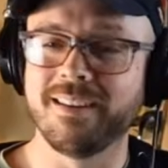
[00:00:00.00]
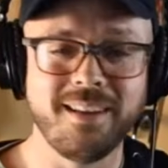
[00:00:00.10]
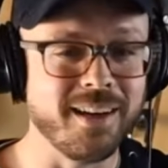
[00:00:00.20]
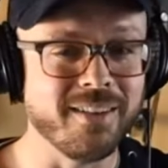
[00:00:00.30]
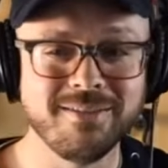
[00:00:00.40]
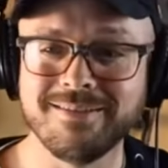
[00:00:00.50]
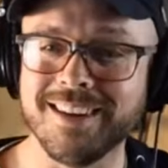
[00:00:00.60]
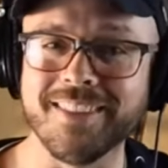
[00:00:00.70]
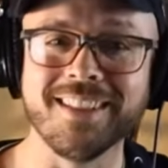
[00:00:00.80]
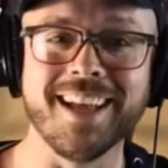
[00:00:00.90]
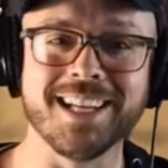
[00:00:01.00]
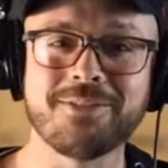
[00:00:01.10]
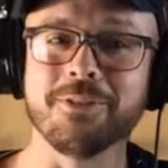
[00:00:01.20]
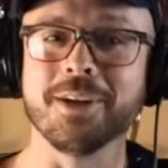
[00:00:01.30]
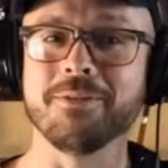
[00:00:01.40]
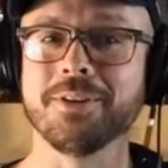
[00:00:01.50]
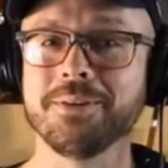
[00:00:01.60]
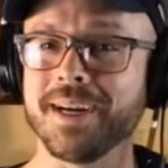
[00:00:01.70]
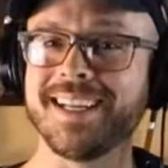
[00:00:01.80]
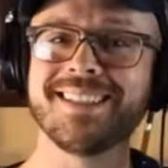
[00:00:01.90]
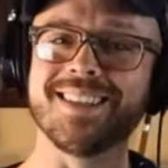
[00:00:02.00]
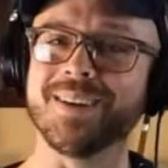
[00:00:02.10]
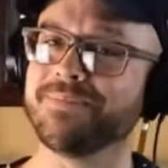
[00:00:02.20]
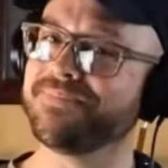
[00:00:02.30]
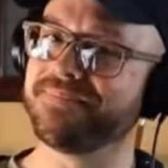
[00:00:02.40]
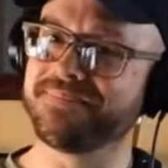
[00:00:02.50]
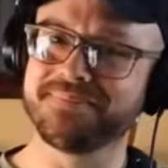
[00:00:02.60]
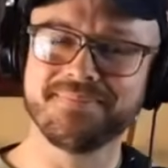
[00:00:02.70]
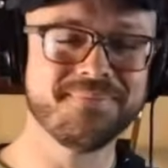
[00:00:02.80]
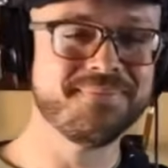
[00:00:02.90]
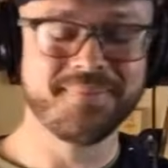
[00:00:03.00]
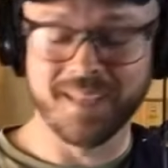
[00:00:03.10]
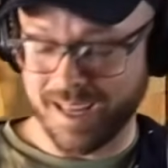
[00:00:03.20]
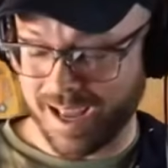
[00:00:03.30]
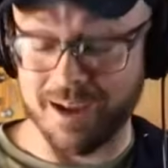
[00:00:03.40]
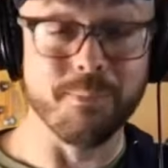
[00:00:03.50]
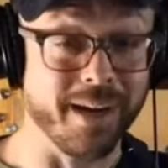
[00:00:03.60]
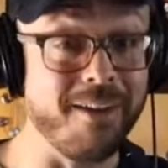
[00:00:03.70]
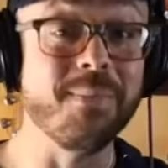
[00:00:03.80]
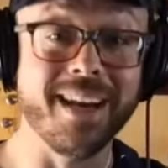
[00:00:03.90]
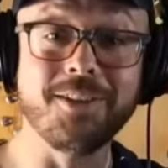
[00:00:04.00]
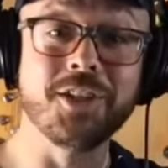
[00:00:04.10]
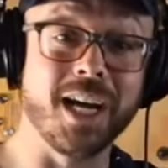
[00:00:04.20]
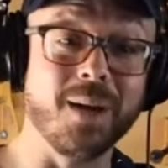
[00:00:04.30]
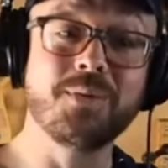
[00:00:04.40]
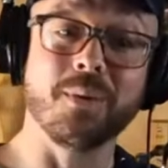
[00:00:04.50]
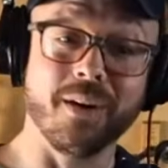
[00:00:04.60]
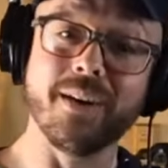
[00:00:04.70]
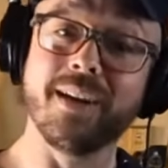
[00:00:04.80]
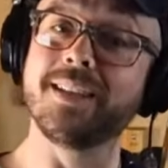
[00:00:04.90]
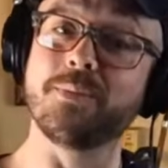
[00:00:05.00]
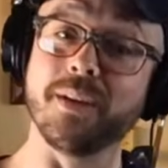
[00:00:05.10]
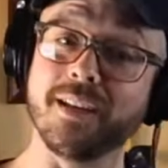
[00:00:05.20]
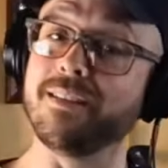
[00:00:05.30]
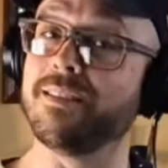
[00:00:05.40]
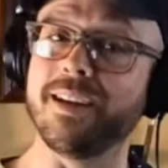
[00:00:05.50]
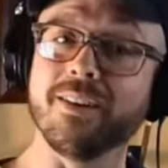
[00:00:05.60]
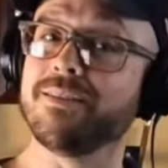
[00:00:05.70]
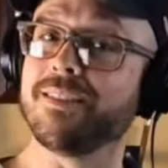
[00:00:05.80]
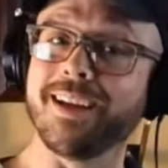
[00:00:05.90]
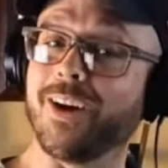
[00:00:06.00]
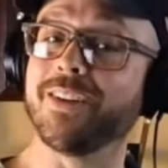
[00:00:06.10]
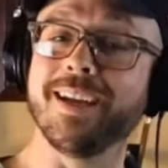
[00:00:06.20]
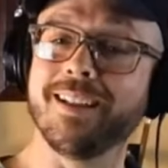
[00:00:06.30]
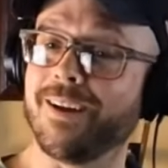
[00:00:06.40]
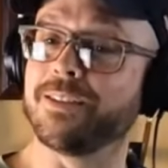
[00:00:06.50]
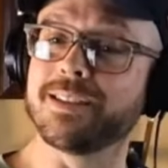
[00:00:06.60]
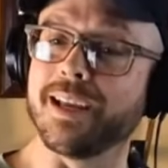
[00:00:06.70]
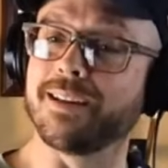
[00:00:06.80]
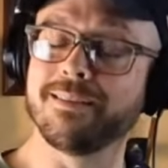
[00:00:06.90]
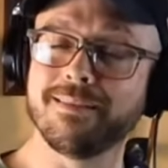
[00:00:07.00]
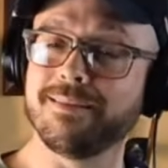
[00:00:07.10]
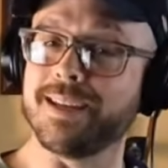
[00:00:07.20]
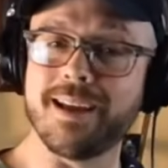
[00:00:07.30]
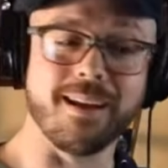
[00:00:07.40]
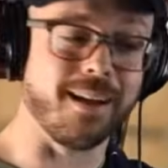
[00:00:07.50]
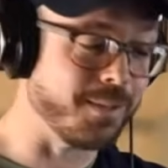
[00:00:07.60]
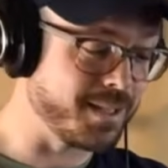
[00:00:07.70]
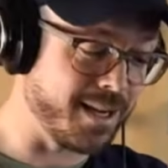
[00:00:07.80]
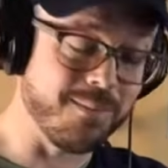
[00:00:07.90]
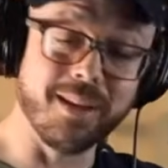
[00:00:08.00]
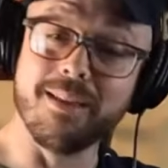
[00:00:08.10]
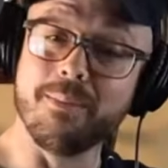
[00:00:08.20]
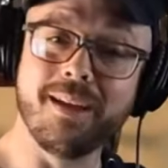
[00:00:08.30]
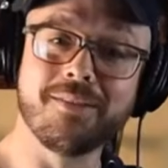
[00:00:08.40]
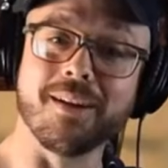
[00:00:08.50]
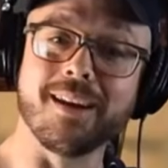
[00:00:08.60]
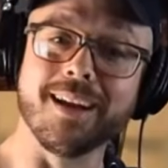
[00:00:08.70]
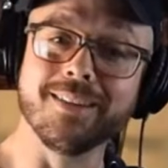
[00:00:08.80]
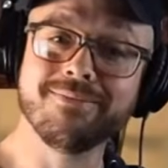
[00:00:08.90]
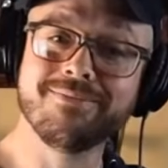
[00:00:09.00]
You know, nothing lasts forever, right? So, but I've been at jobs where it's been, you know, like all day long, just like, dang, I wish I could play the bass right now,